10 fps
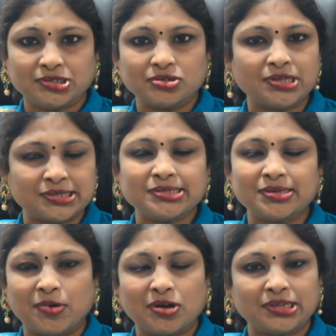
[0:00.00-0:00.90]
So this is
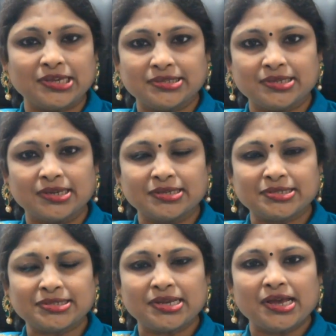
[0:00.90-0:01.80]
about the
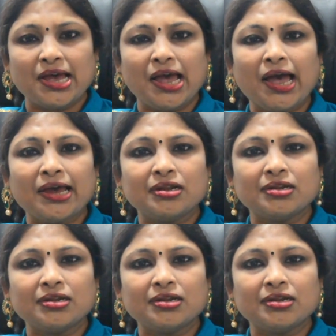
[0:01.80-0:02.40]
incidence. And